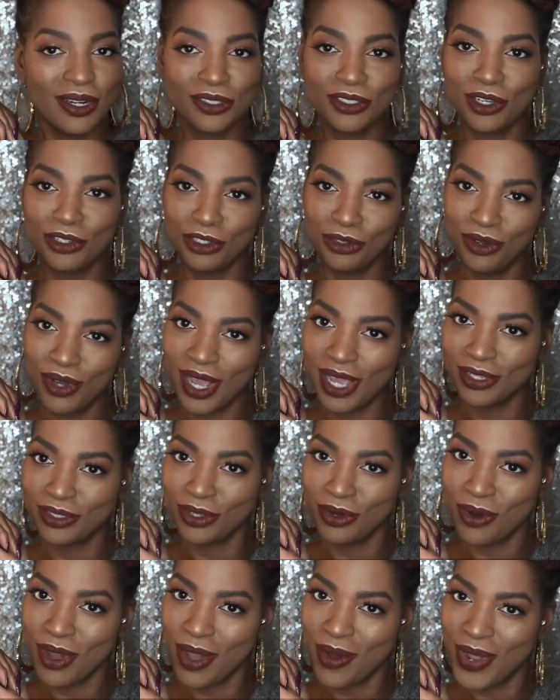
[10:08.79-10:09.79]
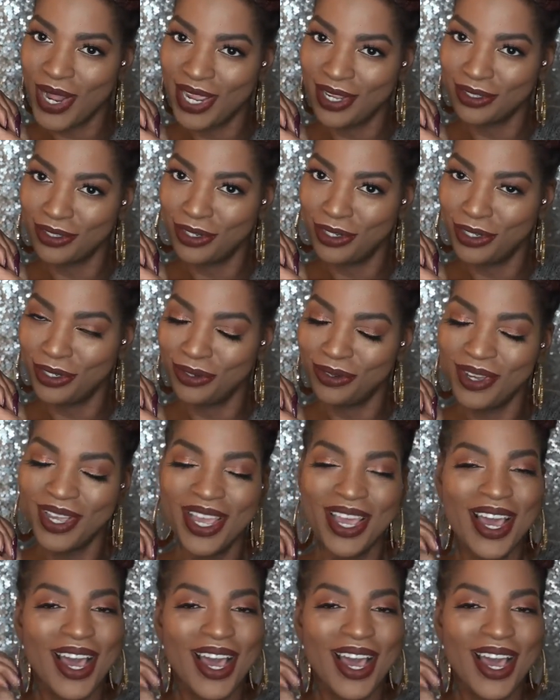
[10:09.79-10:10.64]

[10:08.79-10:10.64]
because you guys know how I like to do.